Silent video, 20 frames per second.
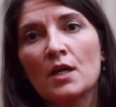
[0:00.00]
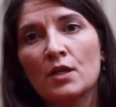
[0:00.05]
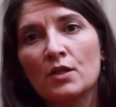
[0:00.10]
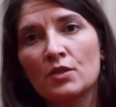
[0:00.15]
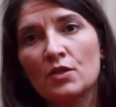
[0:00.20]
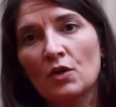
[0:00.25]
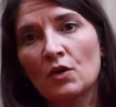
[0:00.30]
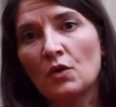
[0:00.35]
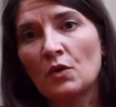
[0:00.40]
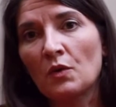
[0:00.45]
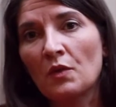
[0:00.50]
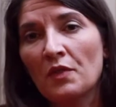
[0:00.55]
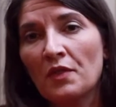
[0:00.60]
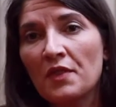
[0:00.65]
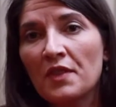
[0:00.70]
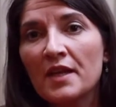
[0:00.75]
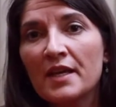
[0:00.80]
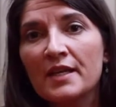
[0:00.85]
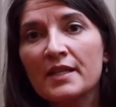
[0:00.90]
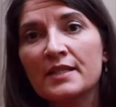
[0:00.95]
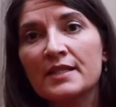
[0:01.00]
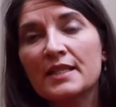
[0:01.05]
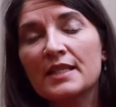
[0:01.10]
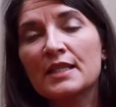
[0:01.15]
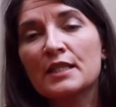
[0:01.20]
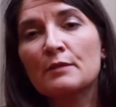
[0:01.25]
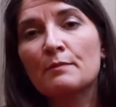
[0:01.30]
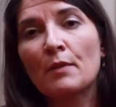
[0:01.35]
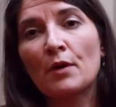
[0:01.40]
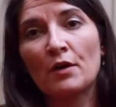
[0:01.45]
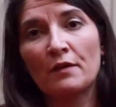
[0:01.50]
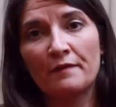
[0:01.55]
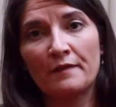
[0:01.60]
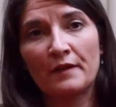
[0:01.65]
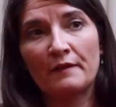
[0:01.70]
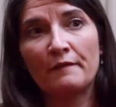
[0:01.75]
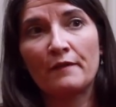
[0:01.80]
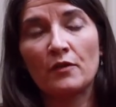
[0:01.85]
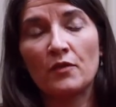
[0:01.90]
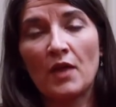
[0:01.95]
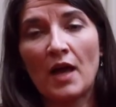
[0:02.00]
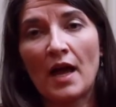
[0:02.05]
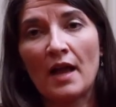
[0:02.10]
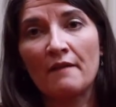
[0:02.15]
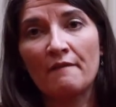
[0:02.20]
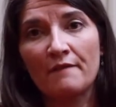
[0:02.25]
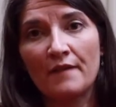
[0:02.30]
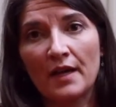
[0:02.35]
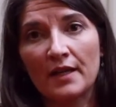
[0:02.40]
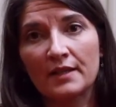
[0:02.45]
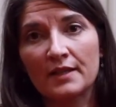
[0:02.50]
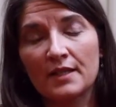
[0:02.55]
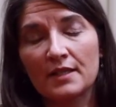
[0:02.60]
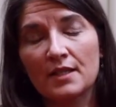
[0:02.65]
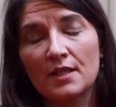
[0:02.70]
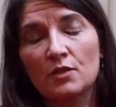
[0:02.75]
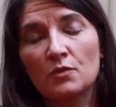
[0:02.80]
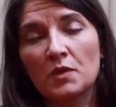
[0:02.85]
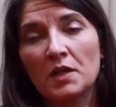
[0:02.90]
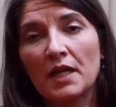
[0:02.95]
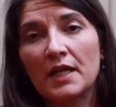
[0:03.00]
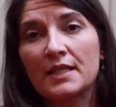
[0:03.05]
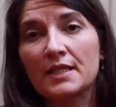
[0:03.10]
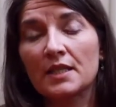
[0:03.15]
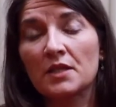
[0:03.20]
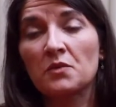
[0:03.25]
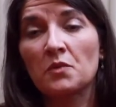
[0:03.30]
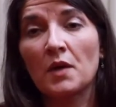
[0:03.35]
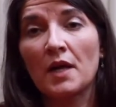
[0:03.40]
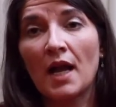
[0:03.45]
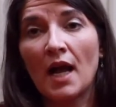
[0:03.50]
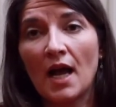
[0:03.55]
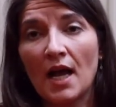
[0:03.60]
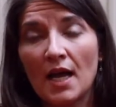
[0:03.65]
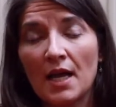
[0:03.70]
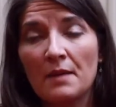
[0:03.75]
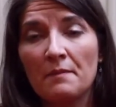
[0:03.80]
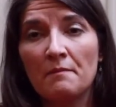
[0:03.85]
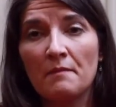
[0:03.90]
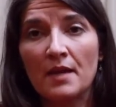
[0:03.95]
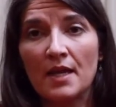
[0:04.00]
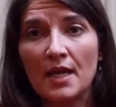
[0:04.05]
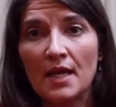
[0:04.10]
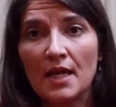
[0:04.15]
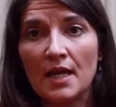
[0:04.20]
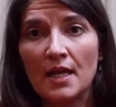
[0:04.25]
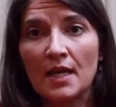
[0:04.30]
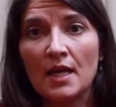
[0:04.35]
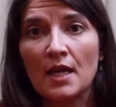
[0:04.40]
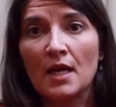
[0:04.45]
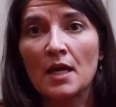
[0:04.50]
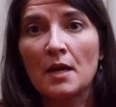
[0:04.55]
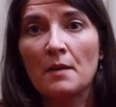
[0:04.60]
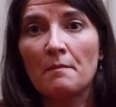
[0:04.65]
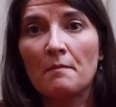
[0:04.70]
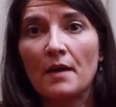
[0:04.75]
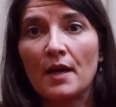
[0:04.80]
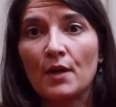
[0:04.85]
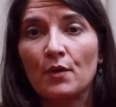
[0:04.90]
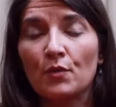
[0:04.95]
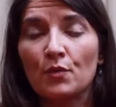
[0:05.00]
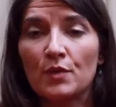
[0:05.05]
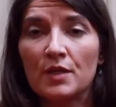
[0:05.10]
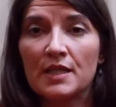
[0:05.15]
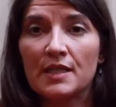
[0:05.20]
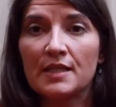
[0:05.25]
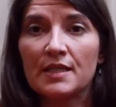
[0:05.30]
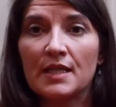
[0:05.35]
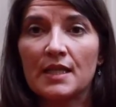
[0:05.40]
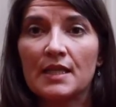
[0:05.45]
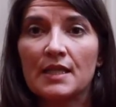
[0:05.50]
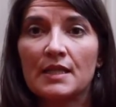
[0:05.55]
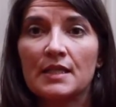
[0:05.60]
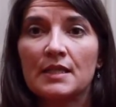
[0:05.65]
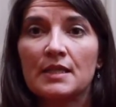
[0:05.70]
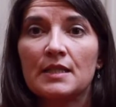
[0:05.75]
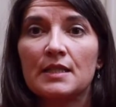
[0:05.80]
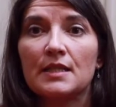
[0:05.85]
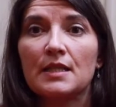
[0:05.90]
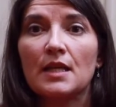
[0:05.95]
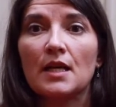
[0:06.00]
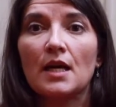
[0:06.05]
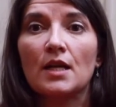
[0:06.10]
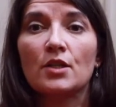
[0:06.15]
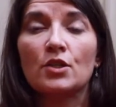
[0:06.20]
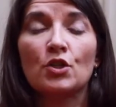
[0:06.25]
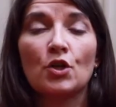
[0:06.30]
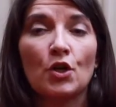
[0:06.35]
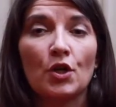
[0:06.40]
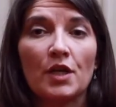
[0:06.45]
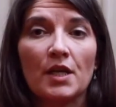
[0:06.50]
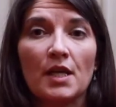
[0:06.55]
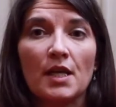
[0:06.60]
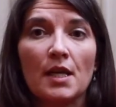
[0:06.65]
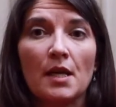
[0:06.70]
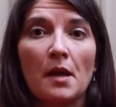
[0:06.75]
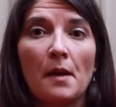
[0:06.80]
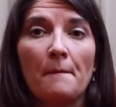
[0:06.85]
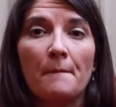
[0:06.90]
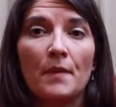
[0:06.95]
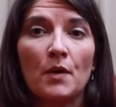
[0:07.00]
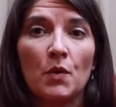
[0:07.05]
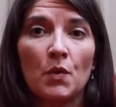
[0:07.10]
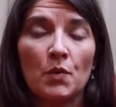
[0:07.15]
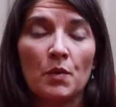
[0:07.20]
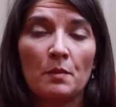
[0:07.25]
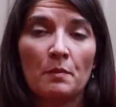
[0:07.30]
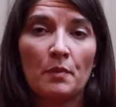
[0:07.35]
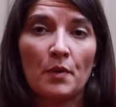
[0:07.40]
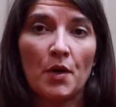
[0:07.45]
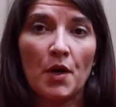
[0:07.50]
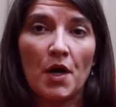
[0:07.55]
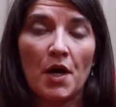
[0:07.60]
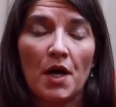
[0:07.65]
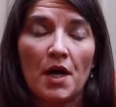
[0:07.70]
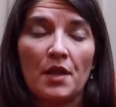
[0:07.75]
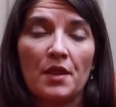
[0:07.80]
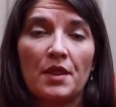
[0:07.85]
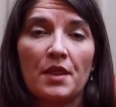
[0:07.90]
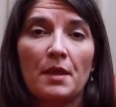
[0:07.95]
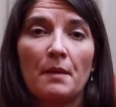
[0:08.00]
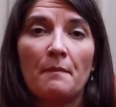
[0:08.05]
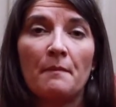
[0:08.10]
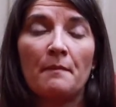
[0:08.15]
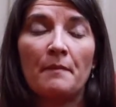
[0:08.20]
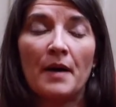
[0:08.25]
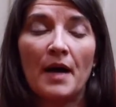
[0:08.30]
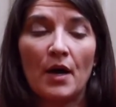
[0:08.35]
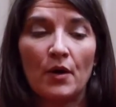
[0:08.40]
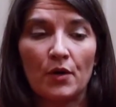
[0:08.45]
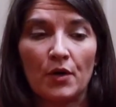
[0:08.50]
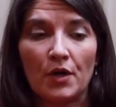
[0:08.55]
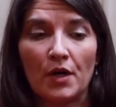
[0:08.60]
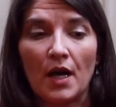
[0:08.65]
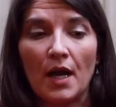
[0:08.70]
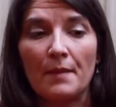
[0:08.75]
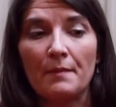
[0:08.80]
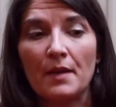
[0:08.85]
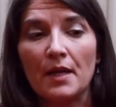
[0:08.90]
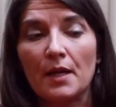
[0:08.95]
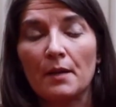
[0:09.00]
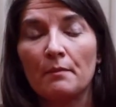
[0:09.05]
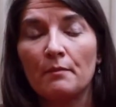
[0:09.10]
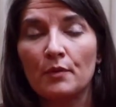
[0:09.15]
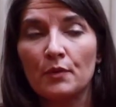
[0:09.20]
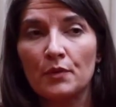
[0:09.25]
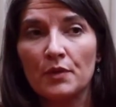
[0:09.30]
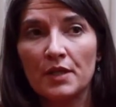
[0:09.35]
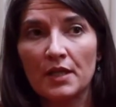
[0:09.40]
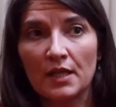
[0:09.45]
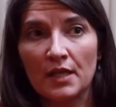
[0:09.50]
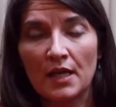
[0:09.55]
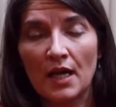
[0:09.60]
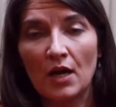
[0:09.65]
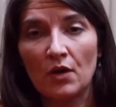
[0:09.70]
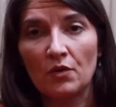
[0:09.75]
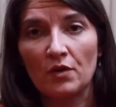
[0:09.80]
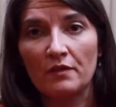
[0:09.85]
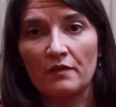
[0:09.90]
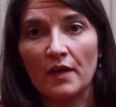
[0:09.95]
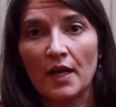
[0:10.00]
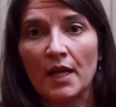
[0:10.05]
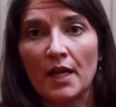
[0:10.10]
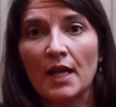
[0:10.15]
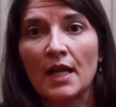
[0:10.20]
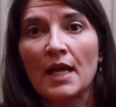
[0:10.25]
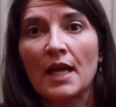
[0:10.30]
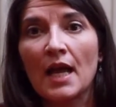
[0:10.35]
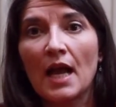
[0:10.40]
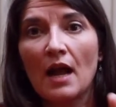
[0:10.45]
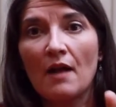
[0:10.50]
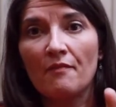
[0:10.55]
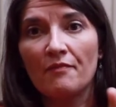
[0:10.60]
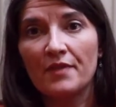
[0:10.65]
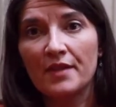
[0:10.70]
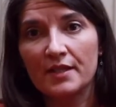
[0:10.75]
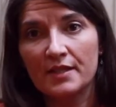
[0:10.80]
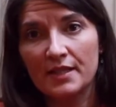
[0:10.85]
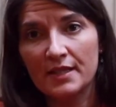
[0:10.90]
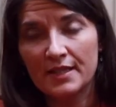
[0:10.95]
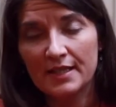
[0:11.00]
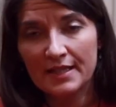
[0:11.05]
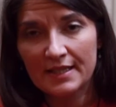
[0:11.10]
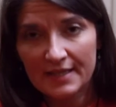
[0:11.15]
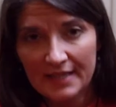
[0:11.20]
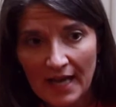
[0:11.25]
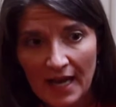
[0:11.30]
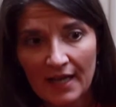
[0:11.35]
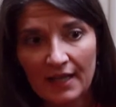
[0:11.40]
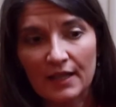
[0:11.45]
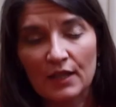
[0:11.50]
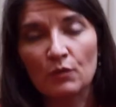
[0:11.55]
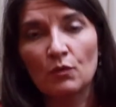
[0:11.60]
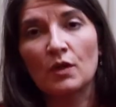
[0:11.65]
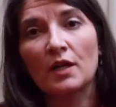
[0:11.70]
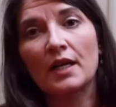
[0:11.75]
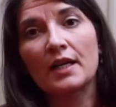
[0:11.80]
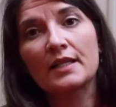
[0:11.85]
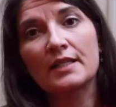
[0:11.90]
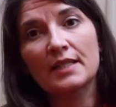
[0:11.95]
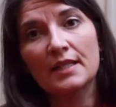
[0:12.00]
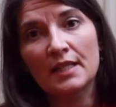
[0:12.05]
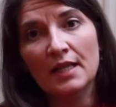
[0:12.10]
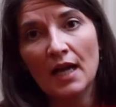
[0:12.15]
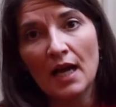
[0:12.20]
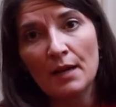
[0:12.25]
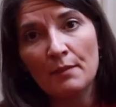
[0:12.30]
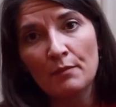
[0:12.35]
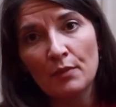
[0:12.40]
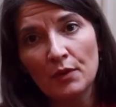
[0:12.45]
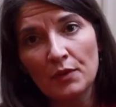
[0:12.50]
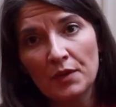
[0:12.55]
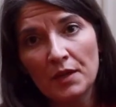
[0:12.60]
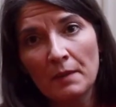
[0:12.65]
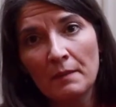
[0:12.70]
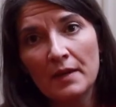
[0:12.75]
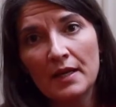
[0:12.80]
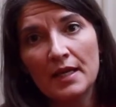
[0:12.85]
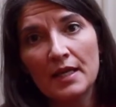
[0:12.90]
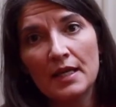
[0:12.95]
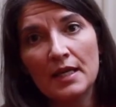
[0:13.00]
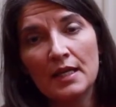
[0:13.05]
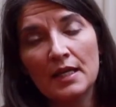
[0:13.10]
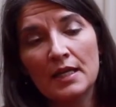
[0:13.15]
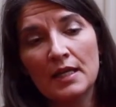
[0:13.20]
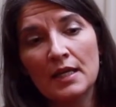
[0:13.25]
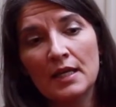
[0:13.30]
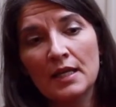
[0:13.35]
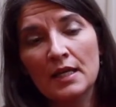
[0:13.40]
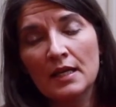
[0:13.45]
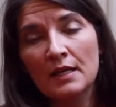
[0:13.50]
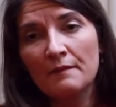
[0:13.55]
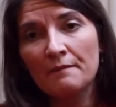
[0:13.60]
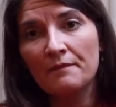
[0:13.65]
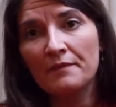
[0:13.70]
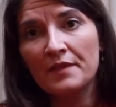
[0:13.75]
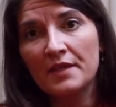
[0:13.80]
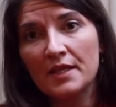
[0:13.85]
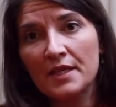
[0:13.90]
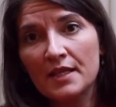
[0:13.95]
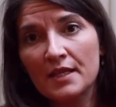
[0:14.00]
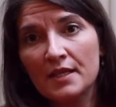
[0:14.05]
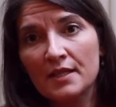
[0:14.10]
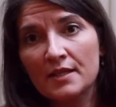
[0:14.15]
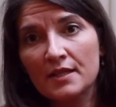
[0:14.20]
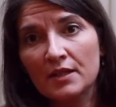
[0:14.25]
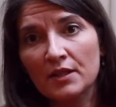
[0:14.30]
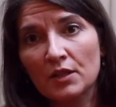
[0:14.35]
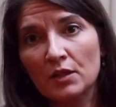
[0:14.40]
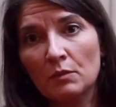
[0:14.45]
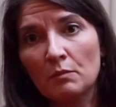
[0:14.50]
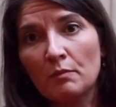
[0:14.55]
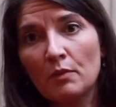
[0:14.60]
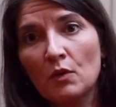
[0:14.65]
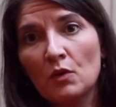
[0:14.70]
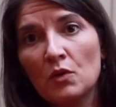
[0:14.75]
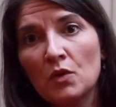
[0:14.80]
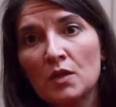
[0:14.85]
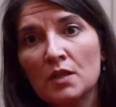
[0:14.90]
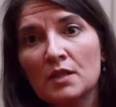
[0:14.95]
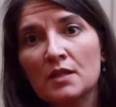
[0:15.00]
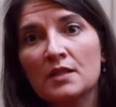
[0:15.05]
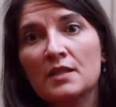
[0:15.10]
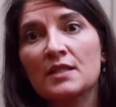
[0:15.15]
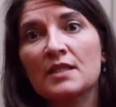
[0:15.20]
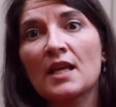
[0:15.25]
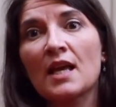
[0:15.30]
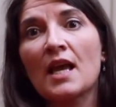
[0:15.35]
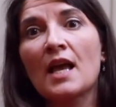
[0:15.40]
So this is perfect for that. In fact, this is what I did when I made my recent turkey bone broth powder. I made a bouillon out of it. And this is exactly what I did. I put them in these little bowls,